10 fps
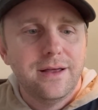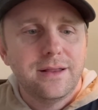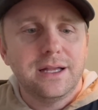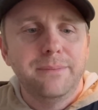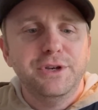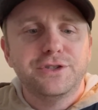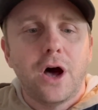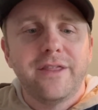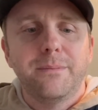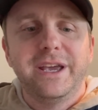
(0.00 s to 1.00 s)
The clip you
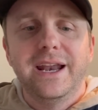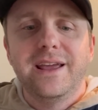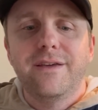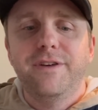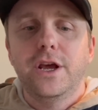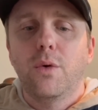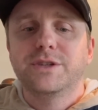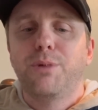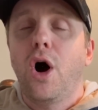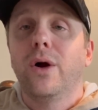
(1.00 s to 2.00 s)
saw at the beginning of the video
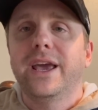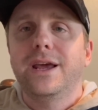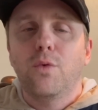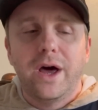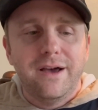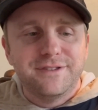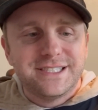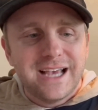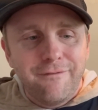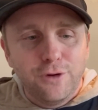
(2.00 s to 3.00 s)
was Ball getting one of
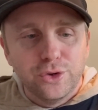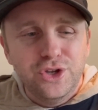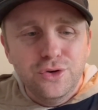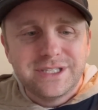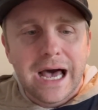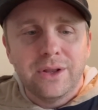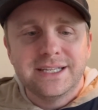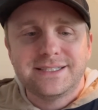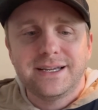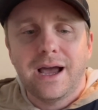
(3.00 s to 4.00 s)
several news
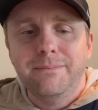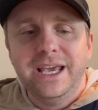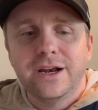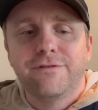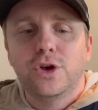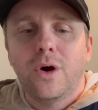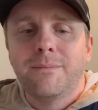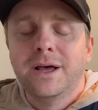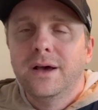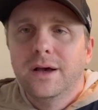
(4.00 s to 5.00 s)
outlets to come interview
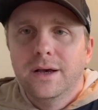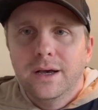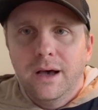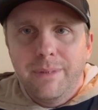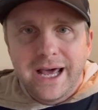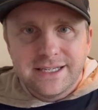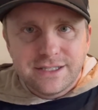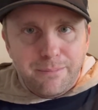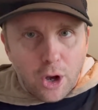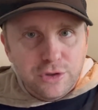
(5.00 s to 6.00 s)
him about a
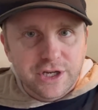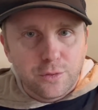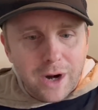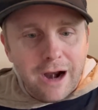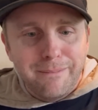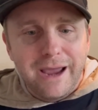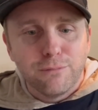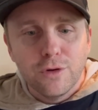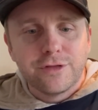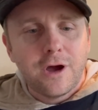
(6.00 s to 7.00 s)
supposed rare Babe
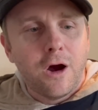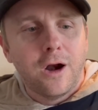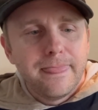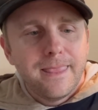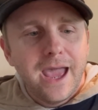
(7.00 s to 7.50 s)
Ruth card.